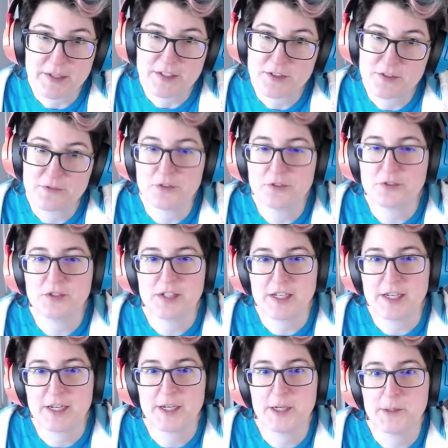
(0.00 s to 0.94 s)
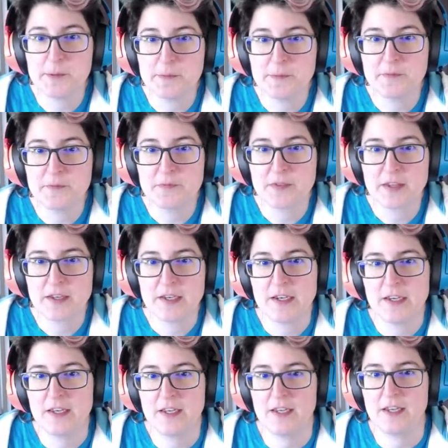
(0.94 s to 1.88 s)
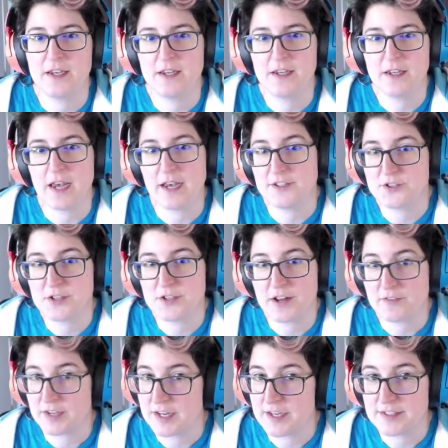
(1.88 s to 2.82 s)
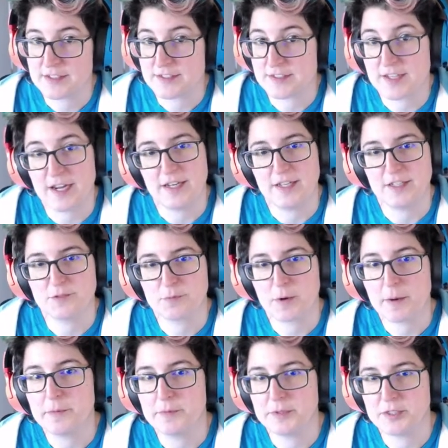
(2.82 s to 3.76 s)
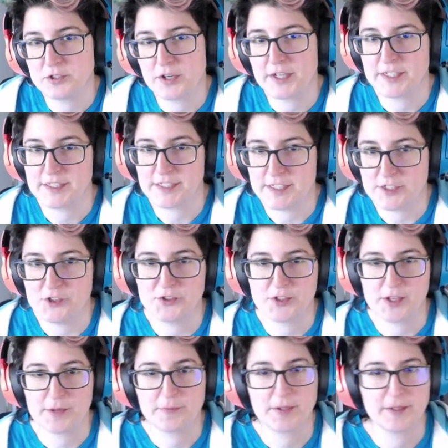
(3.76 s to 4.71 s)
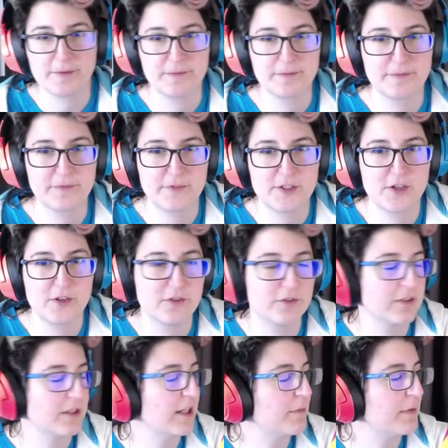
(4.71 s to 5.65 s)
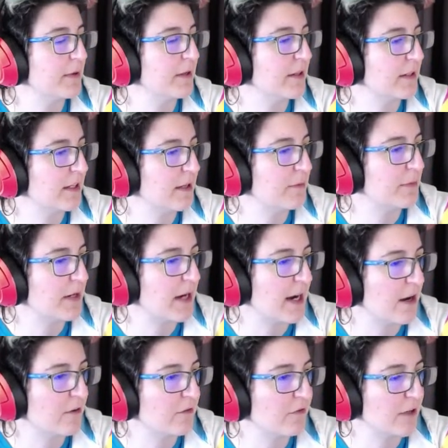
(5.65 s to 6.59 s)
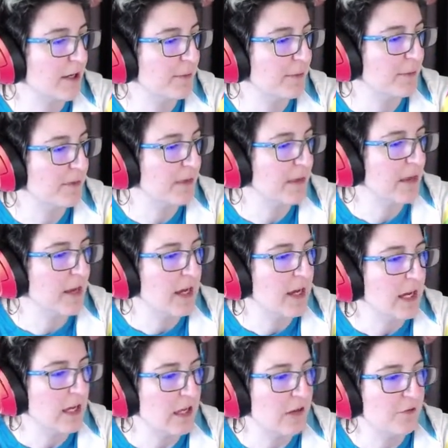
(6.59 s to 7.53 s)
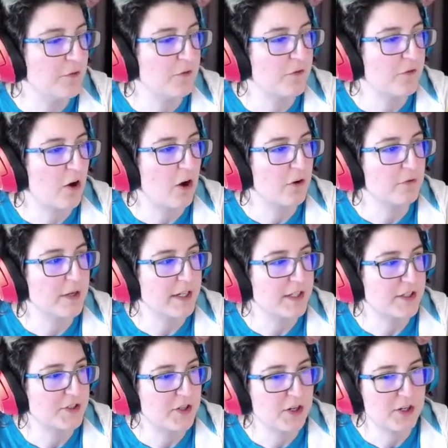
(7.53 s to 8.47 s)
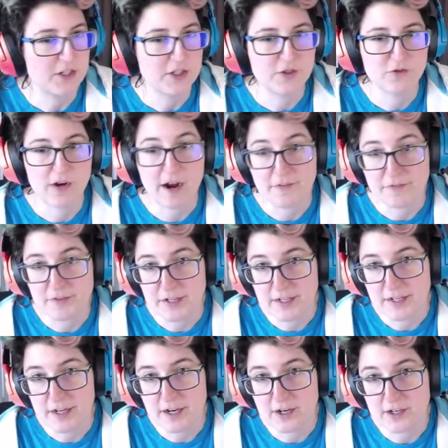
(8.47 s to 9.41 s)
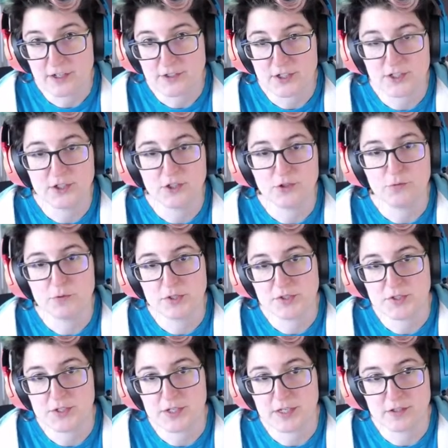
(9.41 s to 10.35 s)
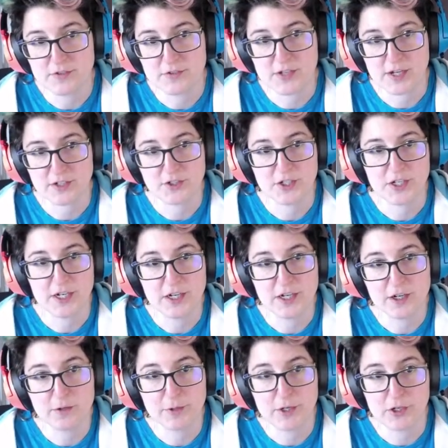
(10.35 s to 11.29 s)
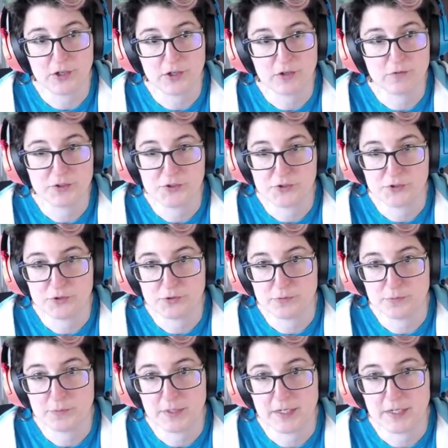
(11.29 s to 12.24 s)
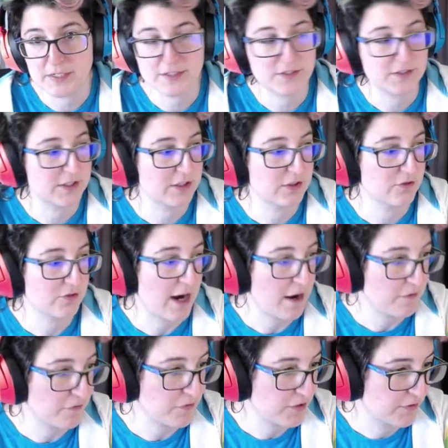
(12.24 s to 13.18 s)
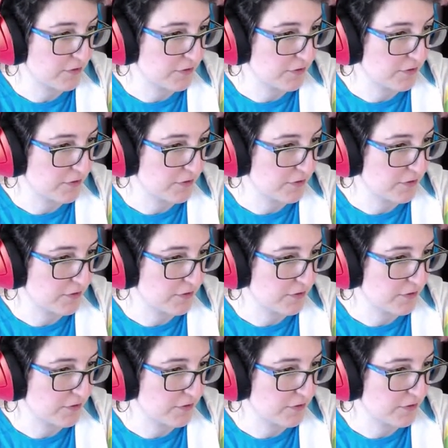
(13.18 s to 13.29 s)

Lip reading: So if you see him as you're navigating the site, he's probably trying to teach you something. So keep an eye out for him. If you've already started drafting a character, you will see a section here where you can resume an existing draft.